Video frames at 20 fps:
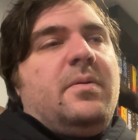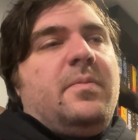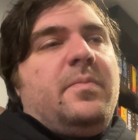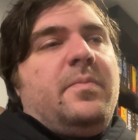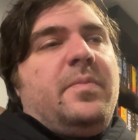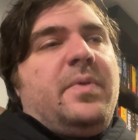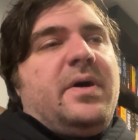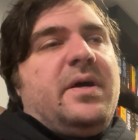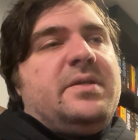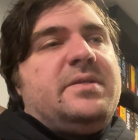
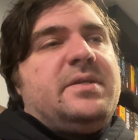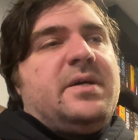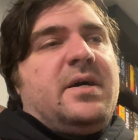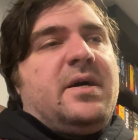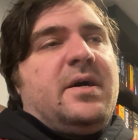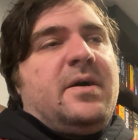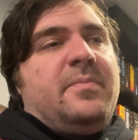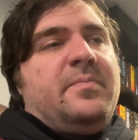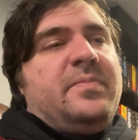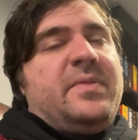But
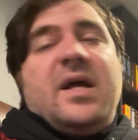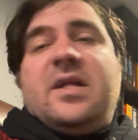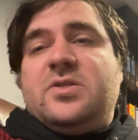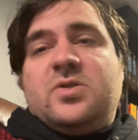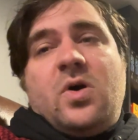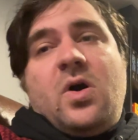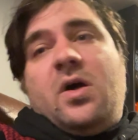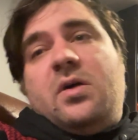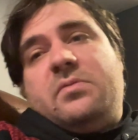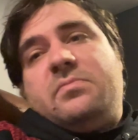that's
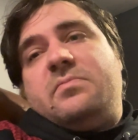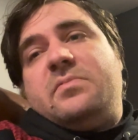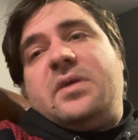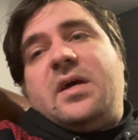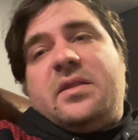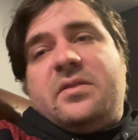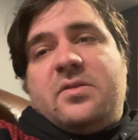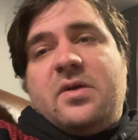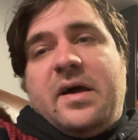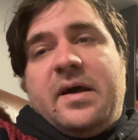all
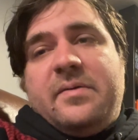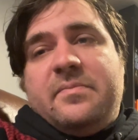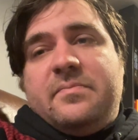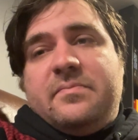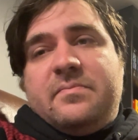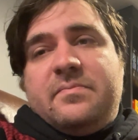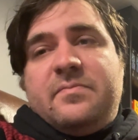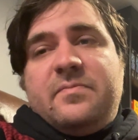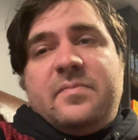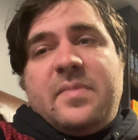that
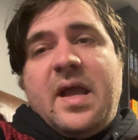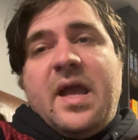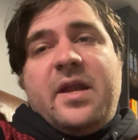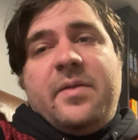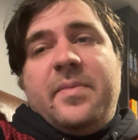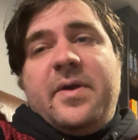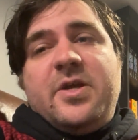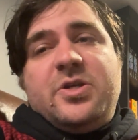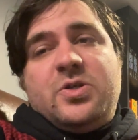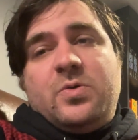
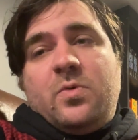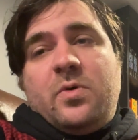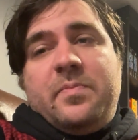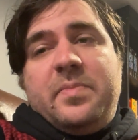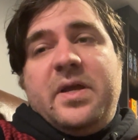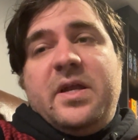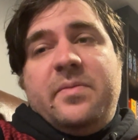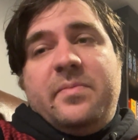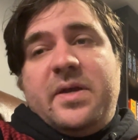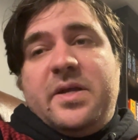animation will
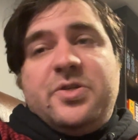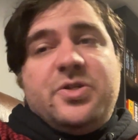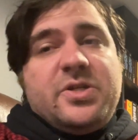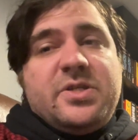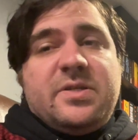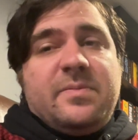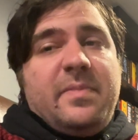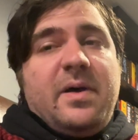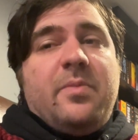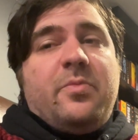be to me,
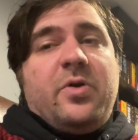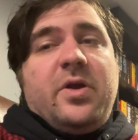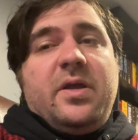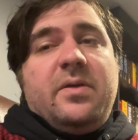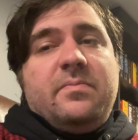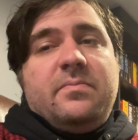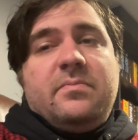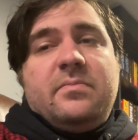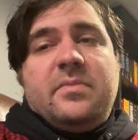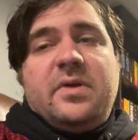just a memory.
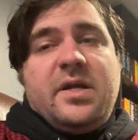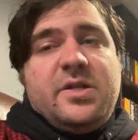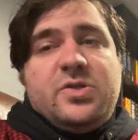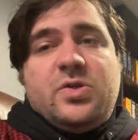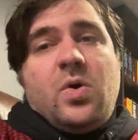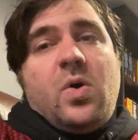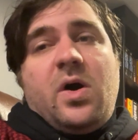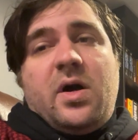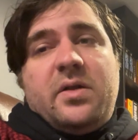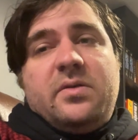It's
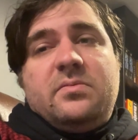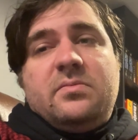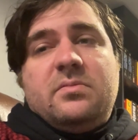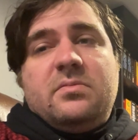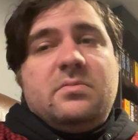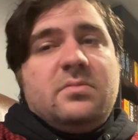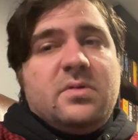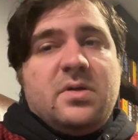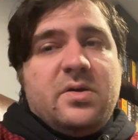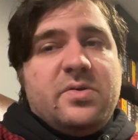gone.
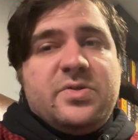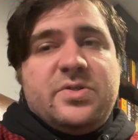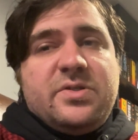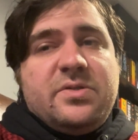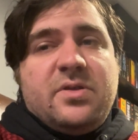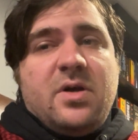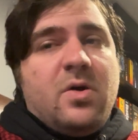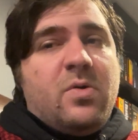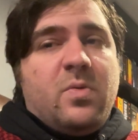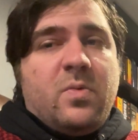There's
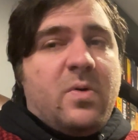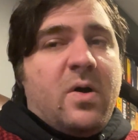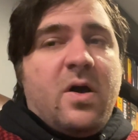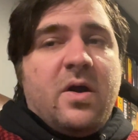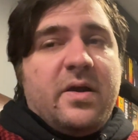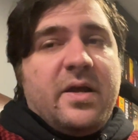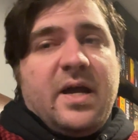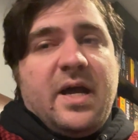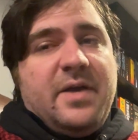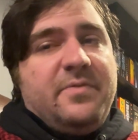no
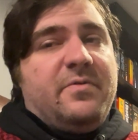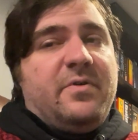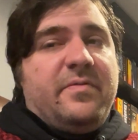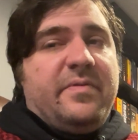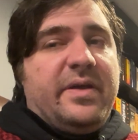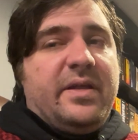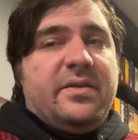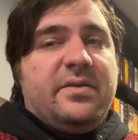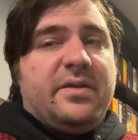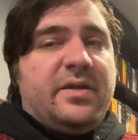archive of
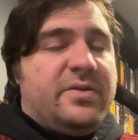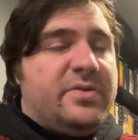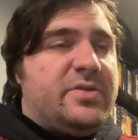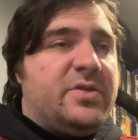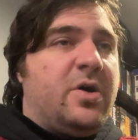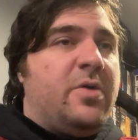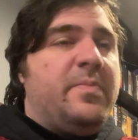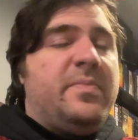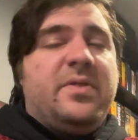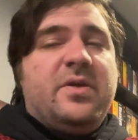it.
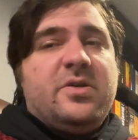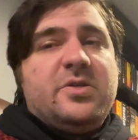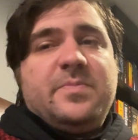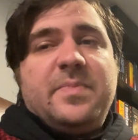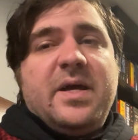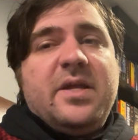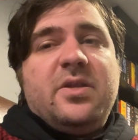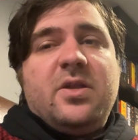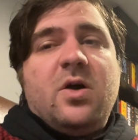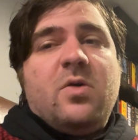There's
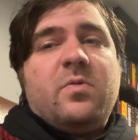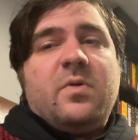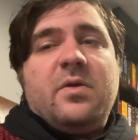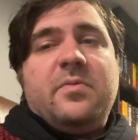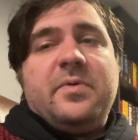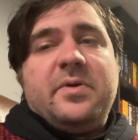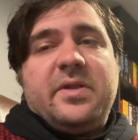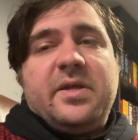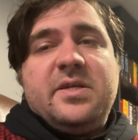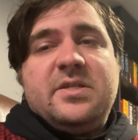been no
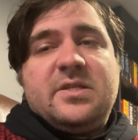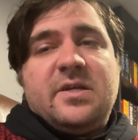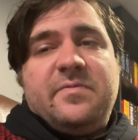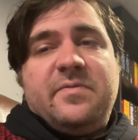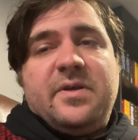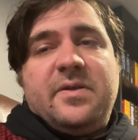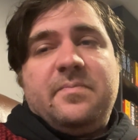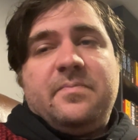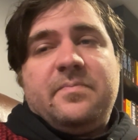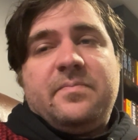re-release of
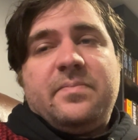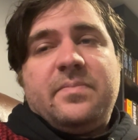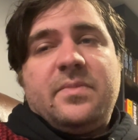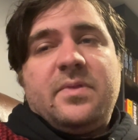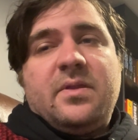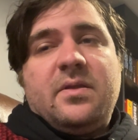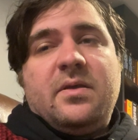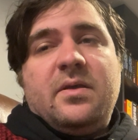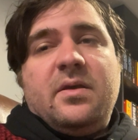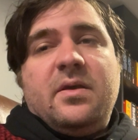it.
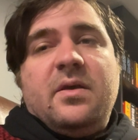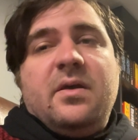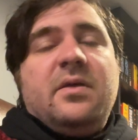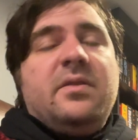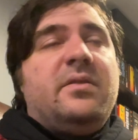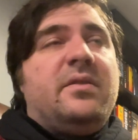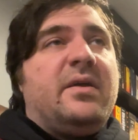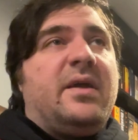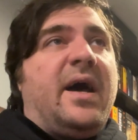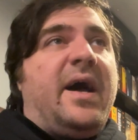
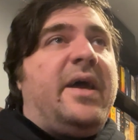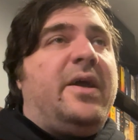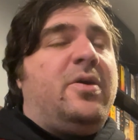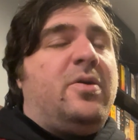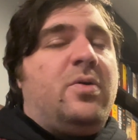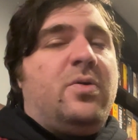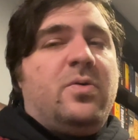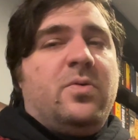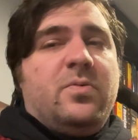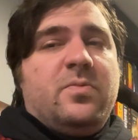The guy
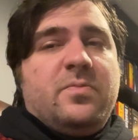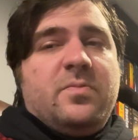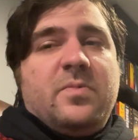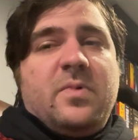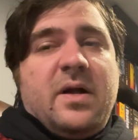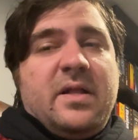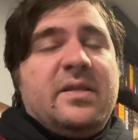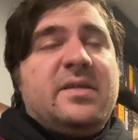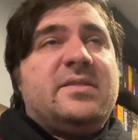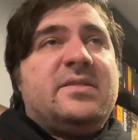who,
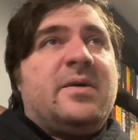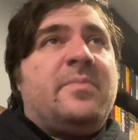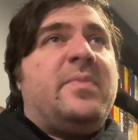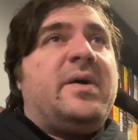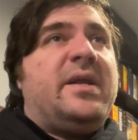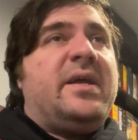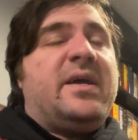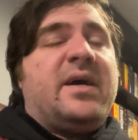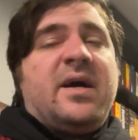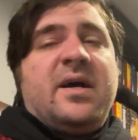at least
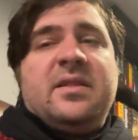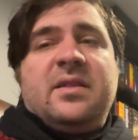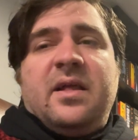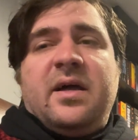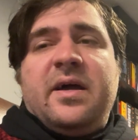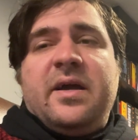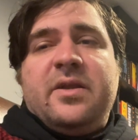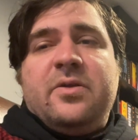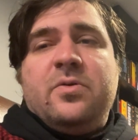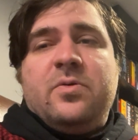somebody
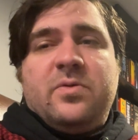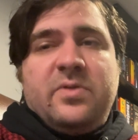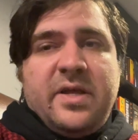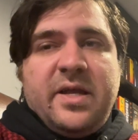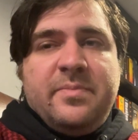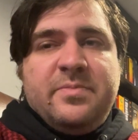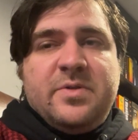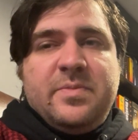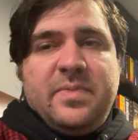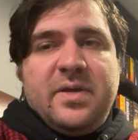online who
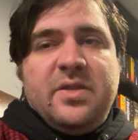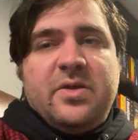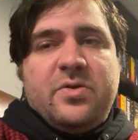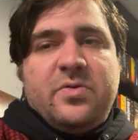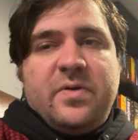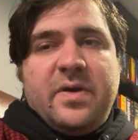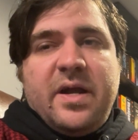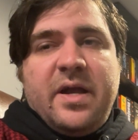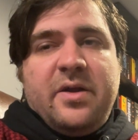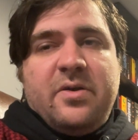claimed to be the
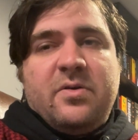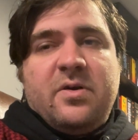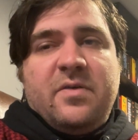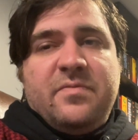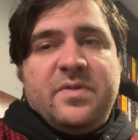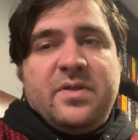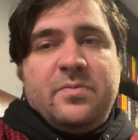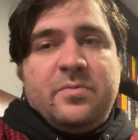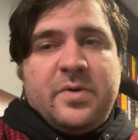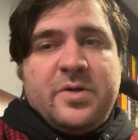creator
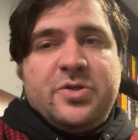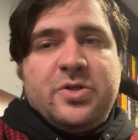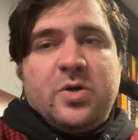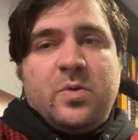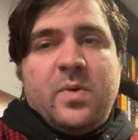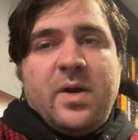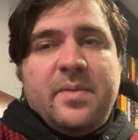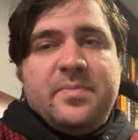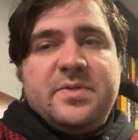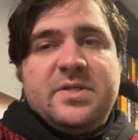of the
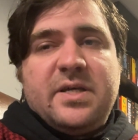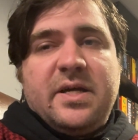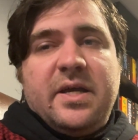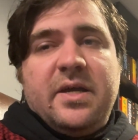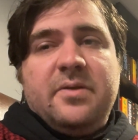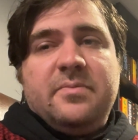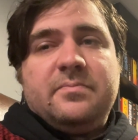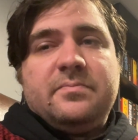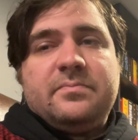original website,